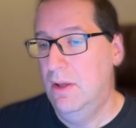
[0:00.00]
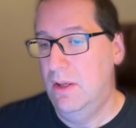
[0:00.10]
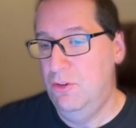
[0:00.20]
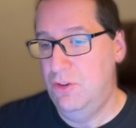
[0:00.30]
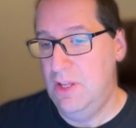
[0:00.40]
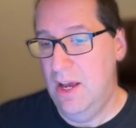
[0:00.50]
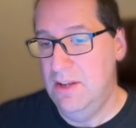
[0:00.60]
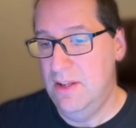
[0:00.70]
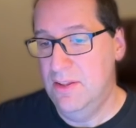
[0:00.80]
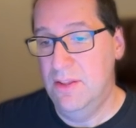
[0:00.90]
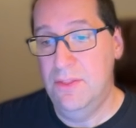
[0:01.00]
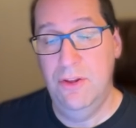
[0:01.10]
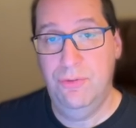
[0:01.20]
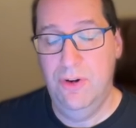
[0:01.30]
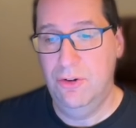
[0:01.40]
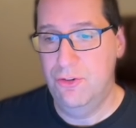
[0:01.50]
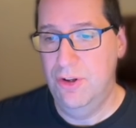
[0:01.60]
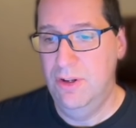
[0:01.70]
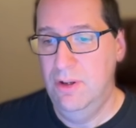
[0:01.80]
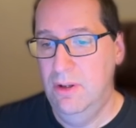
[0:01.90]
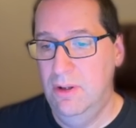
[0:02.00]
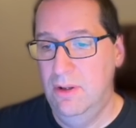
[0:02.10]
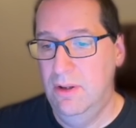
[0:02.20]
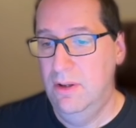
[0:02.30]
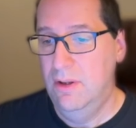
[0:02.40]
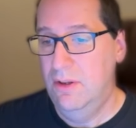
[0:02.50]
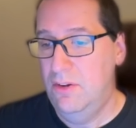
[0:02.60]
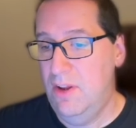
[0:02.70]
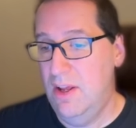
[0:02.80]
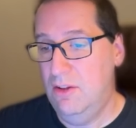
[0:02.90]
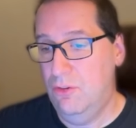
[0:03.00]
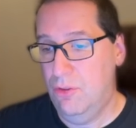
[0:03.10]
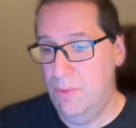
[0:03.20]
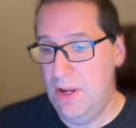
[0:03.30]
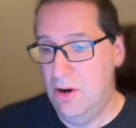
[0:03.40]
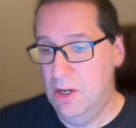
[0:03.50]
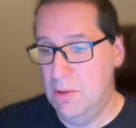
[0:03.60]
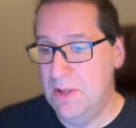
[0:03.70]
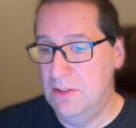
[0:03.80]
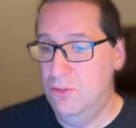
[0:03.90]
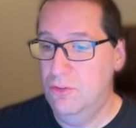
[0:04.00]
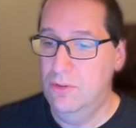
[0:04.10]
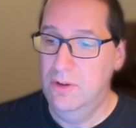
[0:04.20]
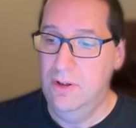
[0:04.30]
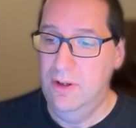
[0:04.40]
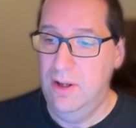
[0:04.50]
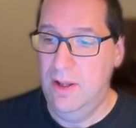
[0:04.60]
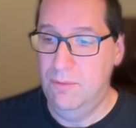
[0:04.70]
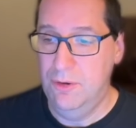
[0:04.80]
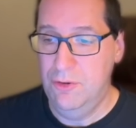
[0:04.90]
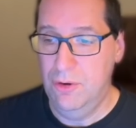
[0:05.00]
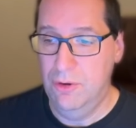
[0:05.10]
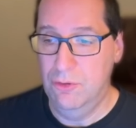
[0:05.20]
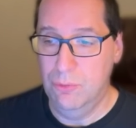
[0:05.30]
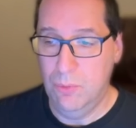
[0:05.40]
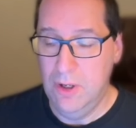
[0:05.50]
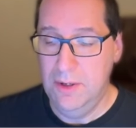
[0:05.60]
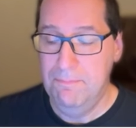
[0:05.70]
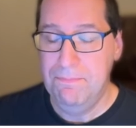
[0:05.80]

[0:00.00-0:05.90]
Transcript: is the idea that this function takes 3 arguments and returns 1.